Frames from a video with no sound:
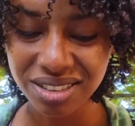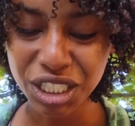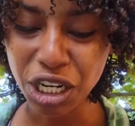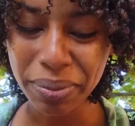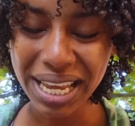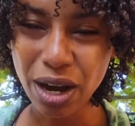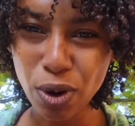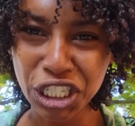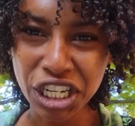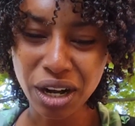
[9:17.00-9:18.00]
The Gemini
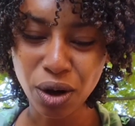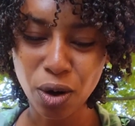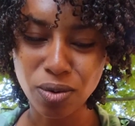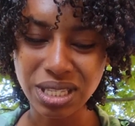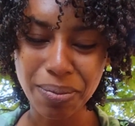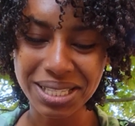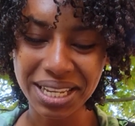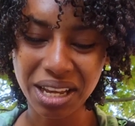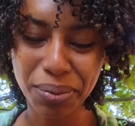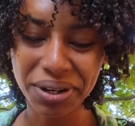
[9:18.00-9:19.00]
watch your account. Them
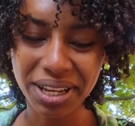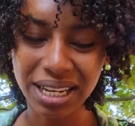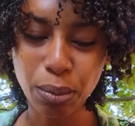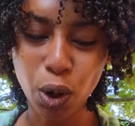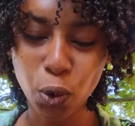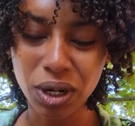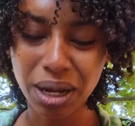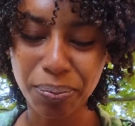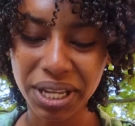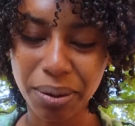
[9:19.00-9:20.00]
take your money. Them hold
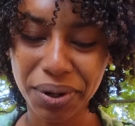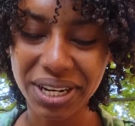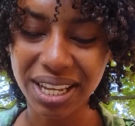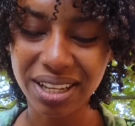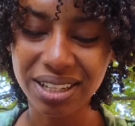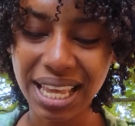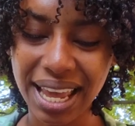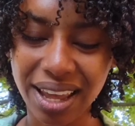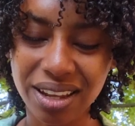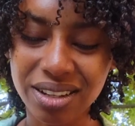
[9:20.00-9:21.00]
on for your money.
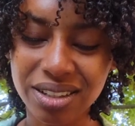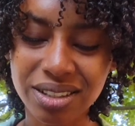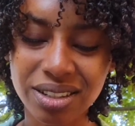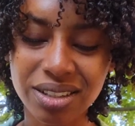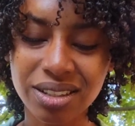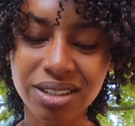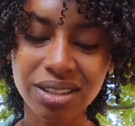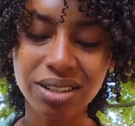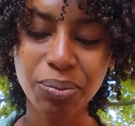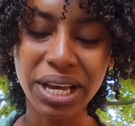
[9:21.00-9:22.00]
Yeah.
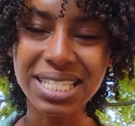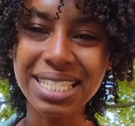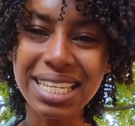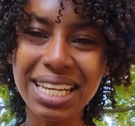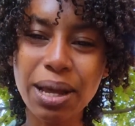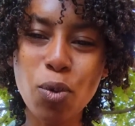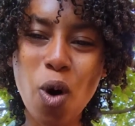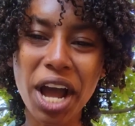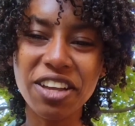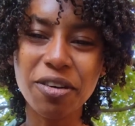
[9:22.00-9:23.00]
Because it's either them
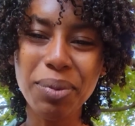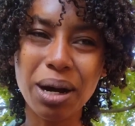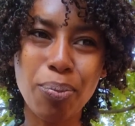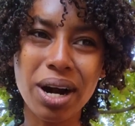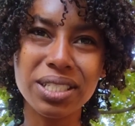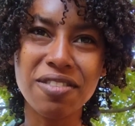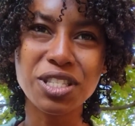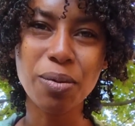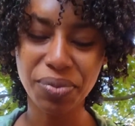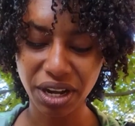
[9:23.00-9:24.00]
want you to be a part of
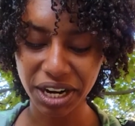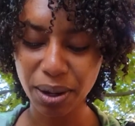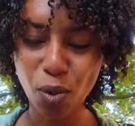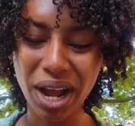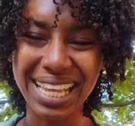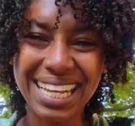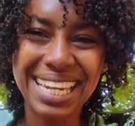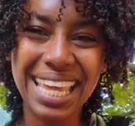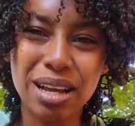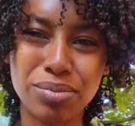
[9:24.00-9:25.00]
something or them want you
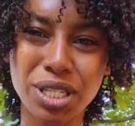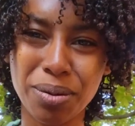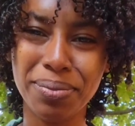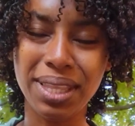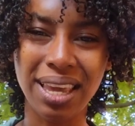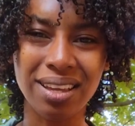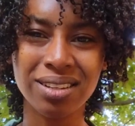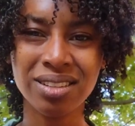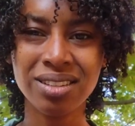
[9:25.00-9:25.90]
claim something.